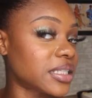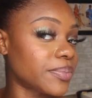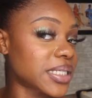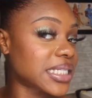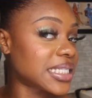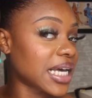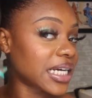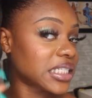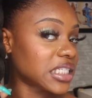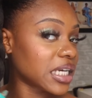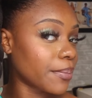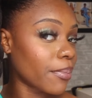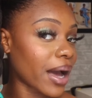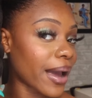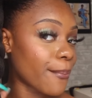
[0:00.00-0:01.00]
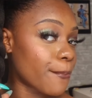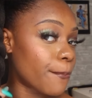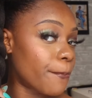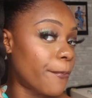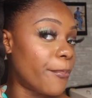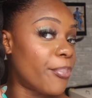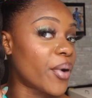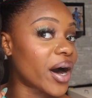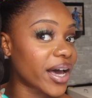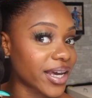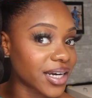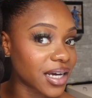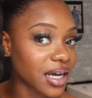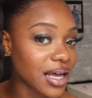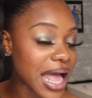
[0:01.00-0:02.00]
to be touching my butt.
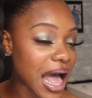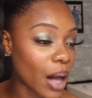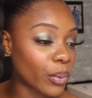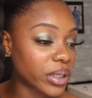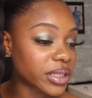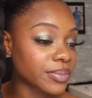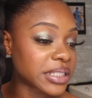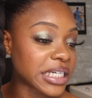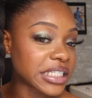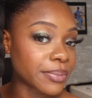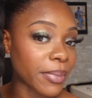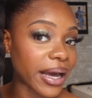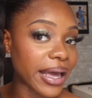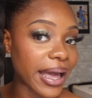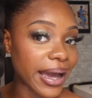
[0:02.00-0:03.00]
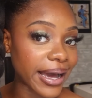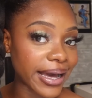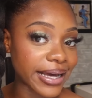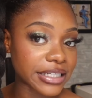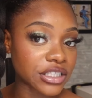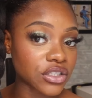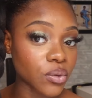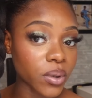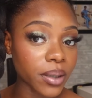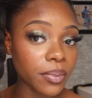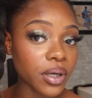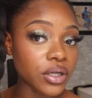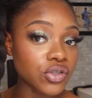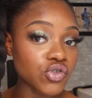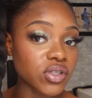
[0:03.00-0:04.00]
I want them touching my ass. So what I'm
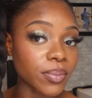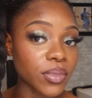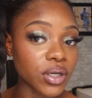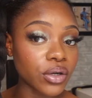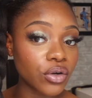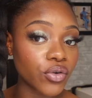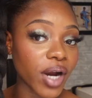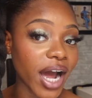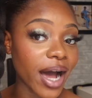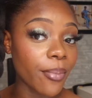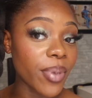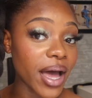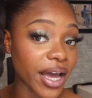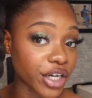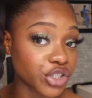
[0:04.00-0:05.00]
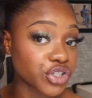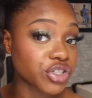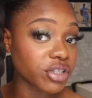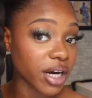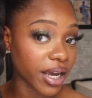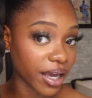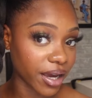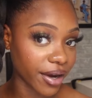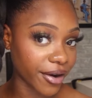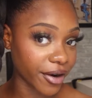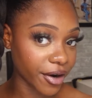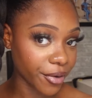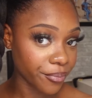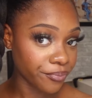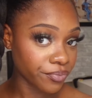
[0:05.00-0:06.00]
gonna do is I'm gonna grab extra
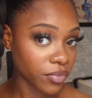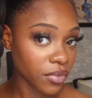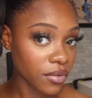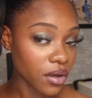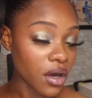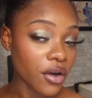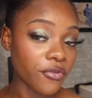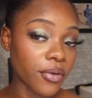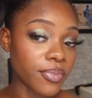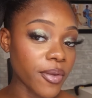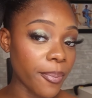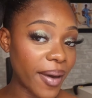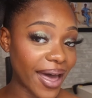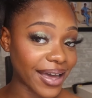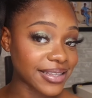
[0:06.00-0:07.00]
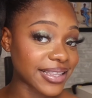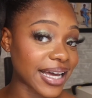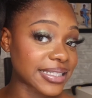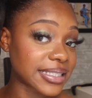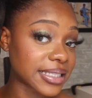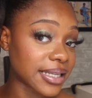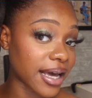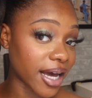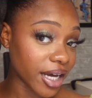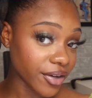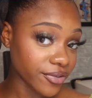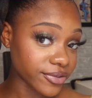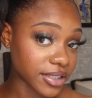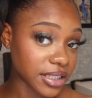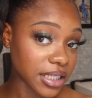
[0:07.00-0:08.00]
hair from the pack that's
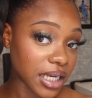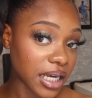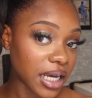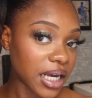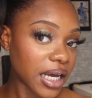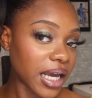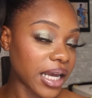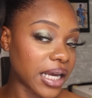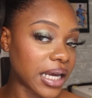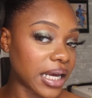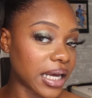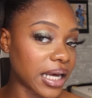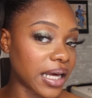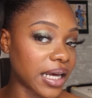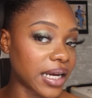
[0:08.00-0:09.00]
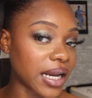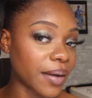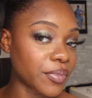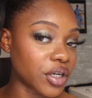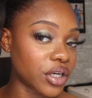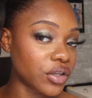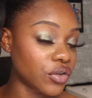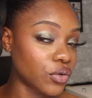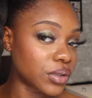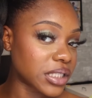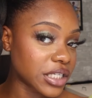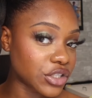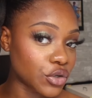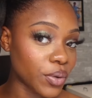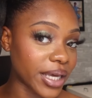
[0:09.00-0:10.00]
left, and I'm gonna use
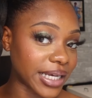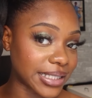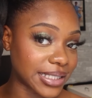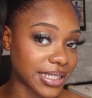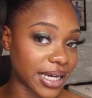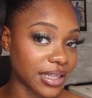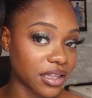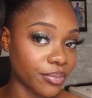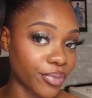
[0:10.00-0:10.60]
it to extend the